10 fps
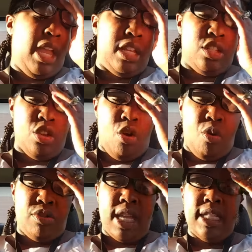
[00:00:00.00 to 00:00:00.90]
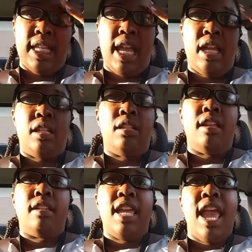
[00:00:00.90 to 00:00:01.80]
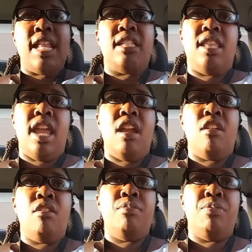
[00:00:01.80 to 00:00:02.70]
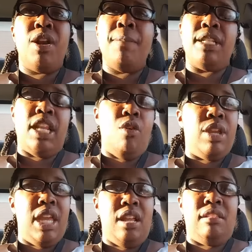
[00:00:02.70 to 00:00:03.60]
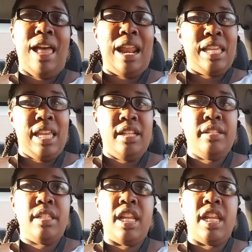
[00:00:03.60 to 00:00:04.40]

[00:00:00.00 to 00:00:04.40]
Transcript: And so they said cats there, pretty much they don't get a lot of kittens.